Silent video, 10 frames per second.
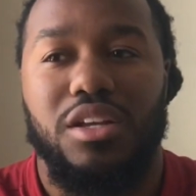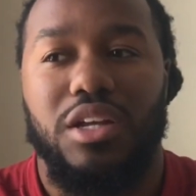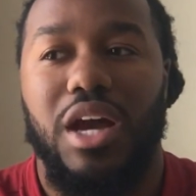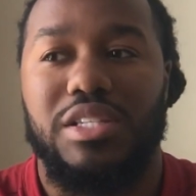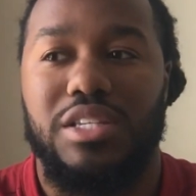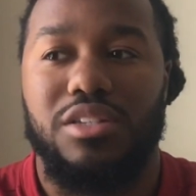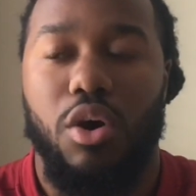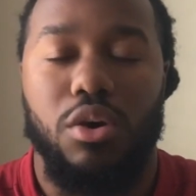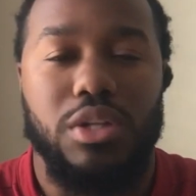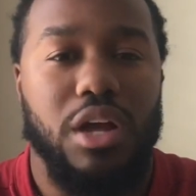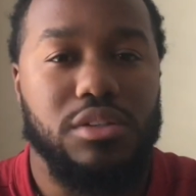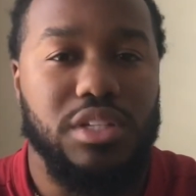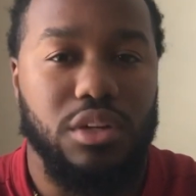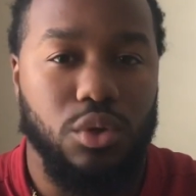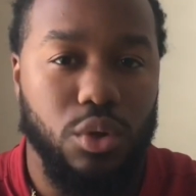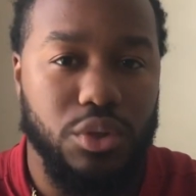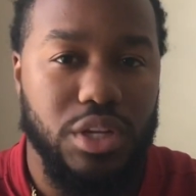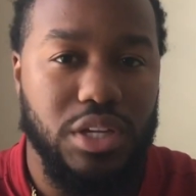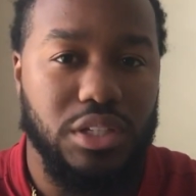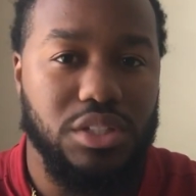guys, it's all down to the little
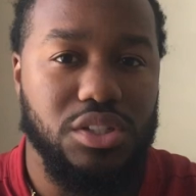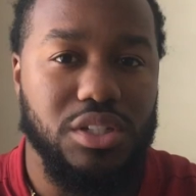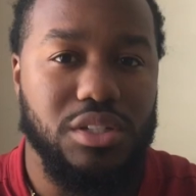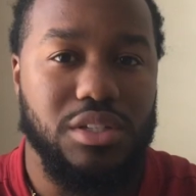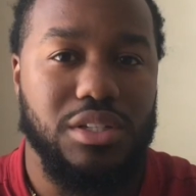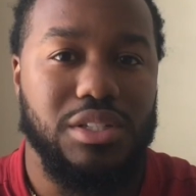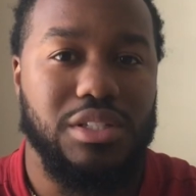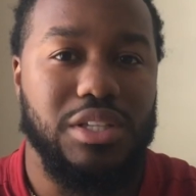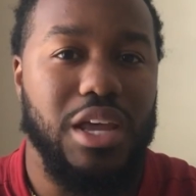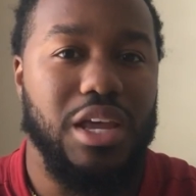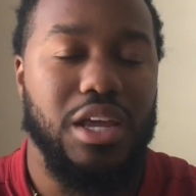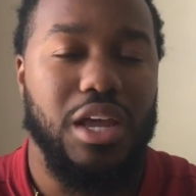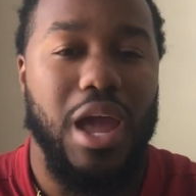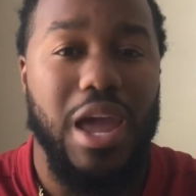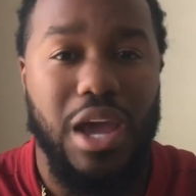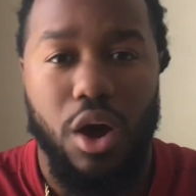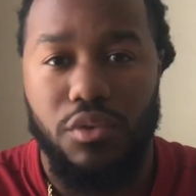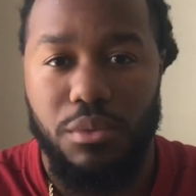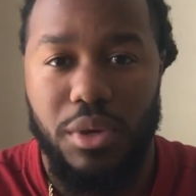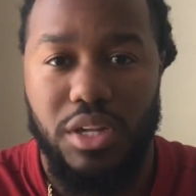things, just saying, hey, how have
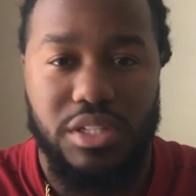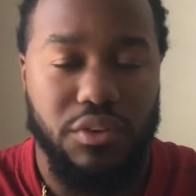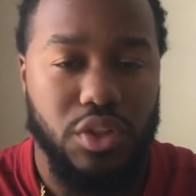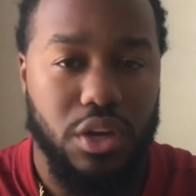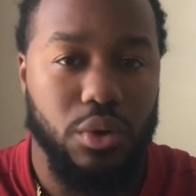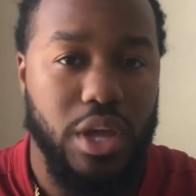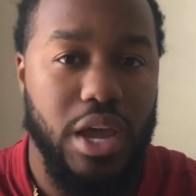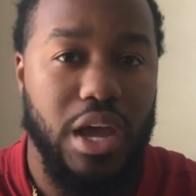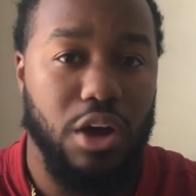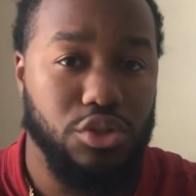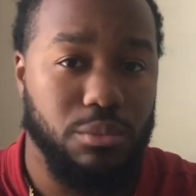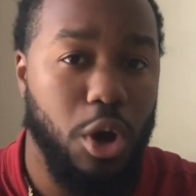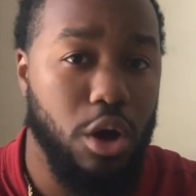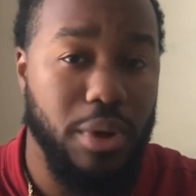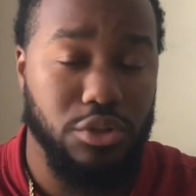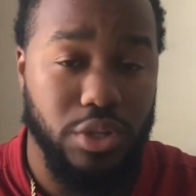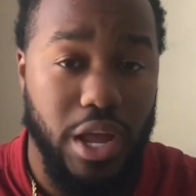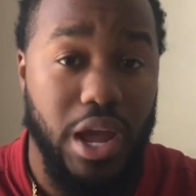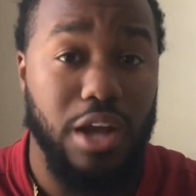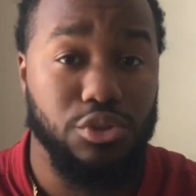you been, is everything okay, how's your mom, how's your
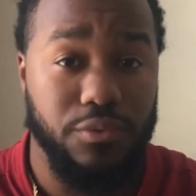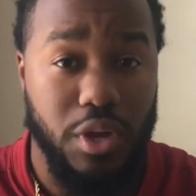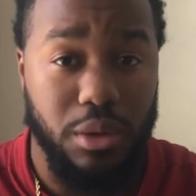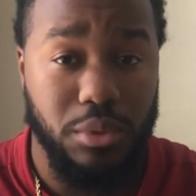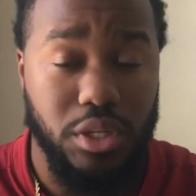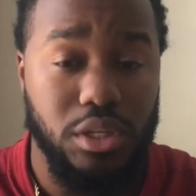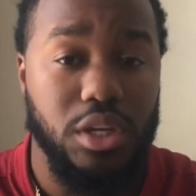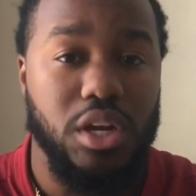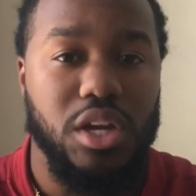dad, how's your family,